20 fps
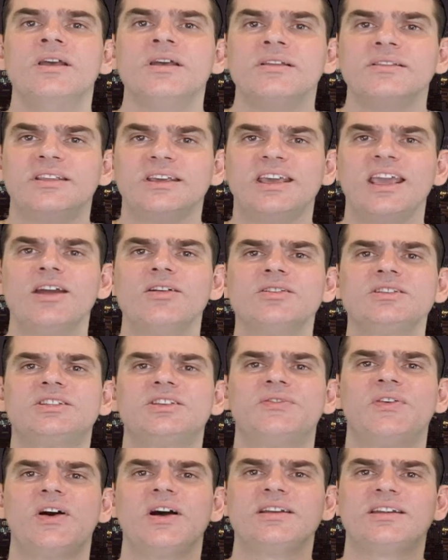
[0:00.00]
The year is
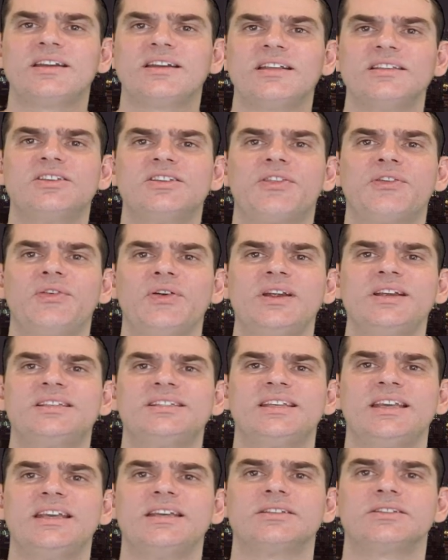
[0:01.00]
divided into three
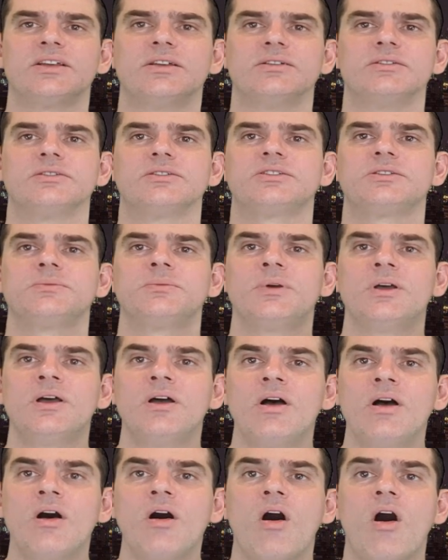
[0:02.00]
seasons.
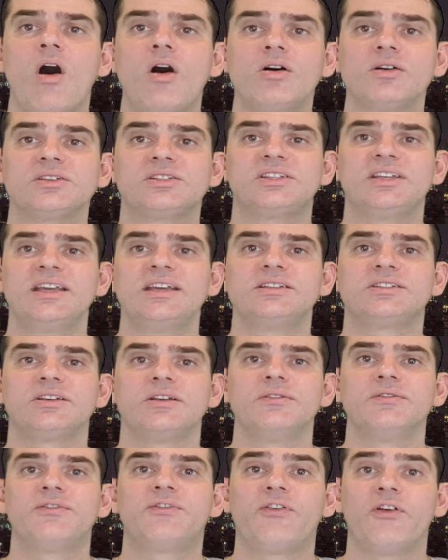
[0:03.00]
Hot
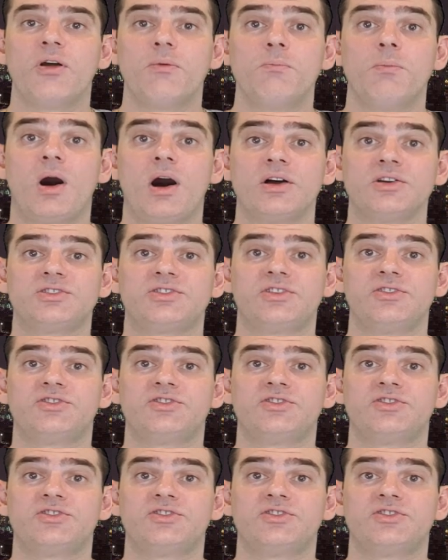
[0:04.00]
season from March to